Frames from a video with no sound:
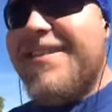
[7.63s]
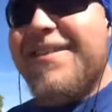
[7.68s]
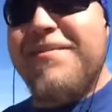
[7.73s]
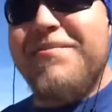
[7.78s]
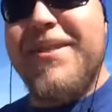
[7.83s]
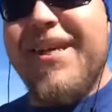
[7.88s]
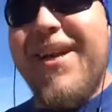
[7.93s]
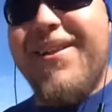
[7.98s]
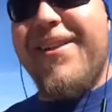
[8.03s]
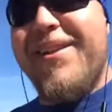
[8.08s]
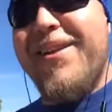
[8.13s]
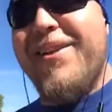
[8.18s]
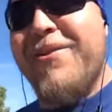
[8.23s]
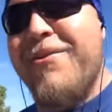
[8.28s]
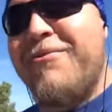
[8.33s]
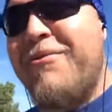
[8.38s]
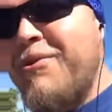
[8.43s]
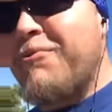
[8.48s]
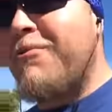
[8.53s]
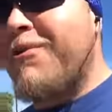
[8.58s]
I'm telling you,
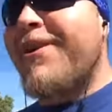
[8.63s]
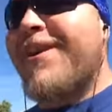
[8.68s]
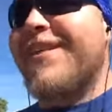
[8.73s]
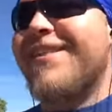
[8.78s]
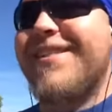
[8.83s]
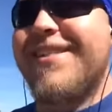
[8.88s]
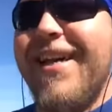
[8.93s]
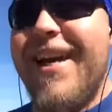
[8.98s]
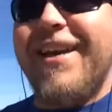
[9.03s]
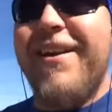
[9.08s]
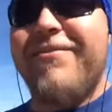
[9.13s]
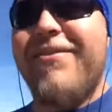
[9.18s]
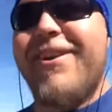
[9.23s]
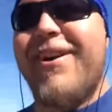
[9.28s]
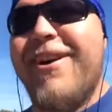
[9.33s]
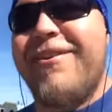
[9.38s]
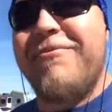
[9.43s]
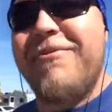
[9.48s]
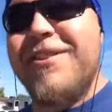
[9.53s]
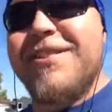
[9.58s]
if you work inside of an
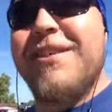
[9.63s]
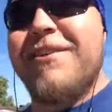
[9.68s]
office,